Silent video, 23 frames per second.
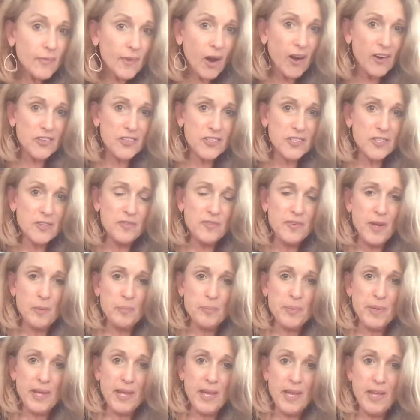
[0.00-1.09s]
our default
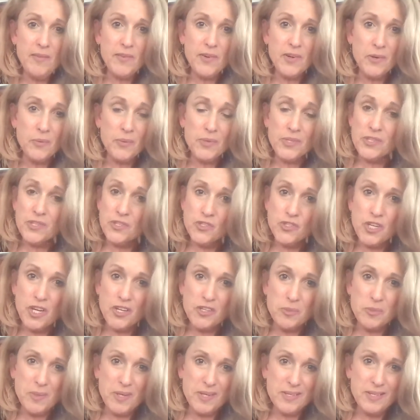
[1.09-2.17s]
behavior, which is
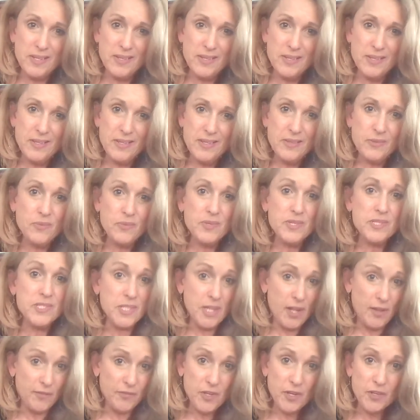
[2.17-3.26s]
judgment,
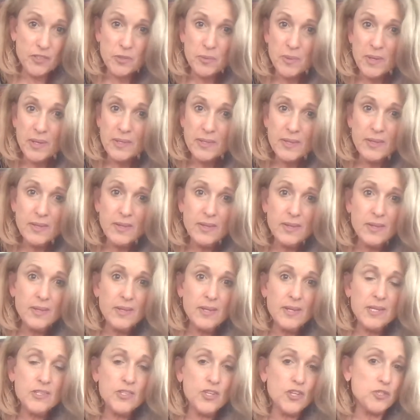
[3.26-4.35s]
self judgment,
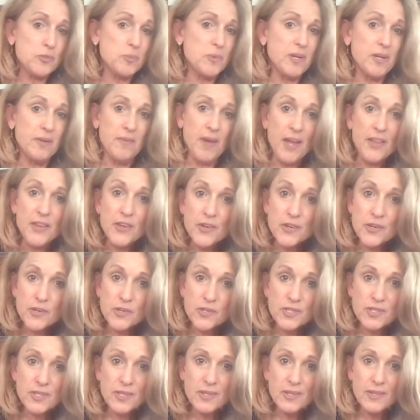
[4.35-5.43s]
judgment of
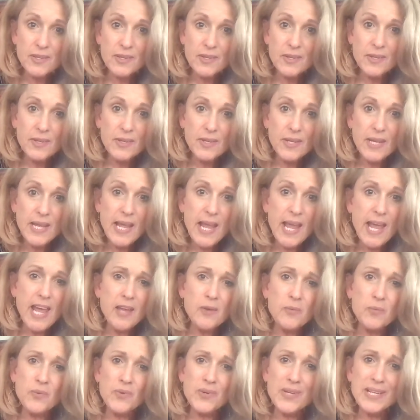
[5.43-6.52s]
others,
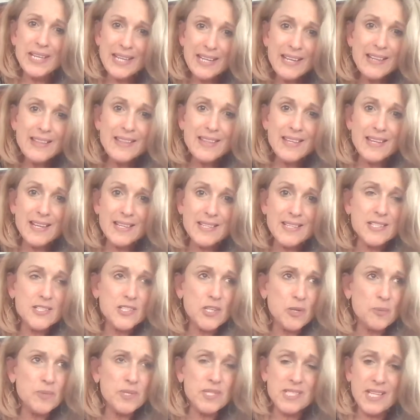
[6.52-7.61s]
and we're in this it's
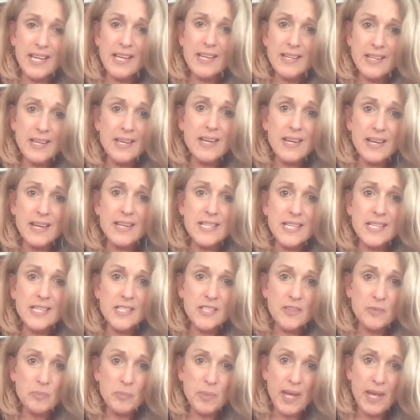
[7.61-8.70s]
almost like an
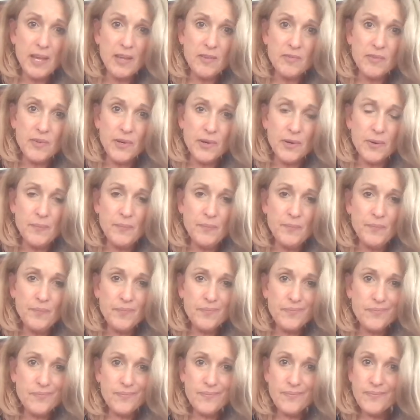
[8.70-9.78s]
addictive behavior
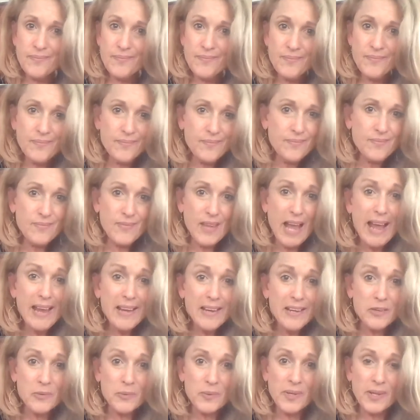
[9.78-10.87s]
i
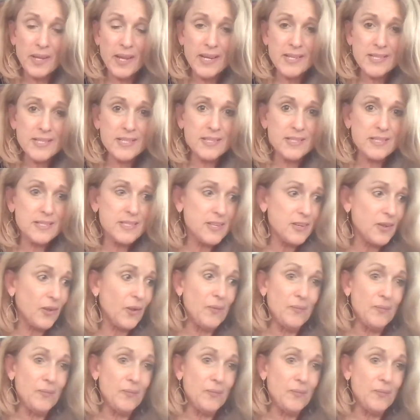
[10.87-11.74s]
didn't realize it until